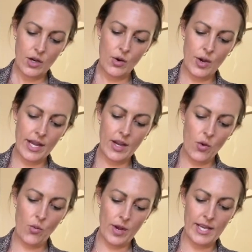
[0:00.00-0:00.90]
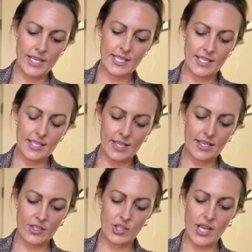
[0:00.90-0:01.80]
quick whisk
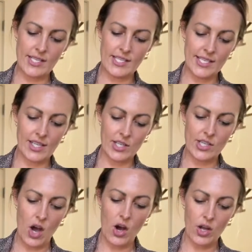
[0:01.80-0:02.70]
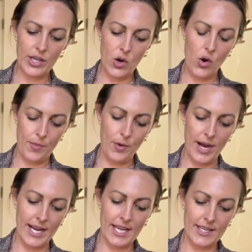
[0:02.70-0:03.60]
just until it's all
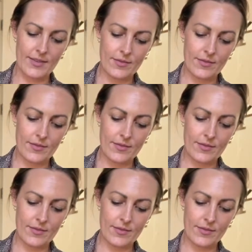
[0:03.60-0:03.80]
incorporated.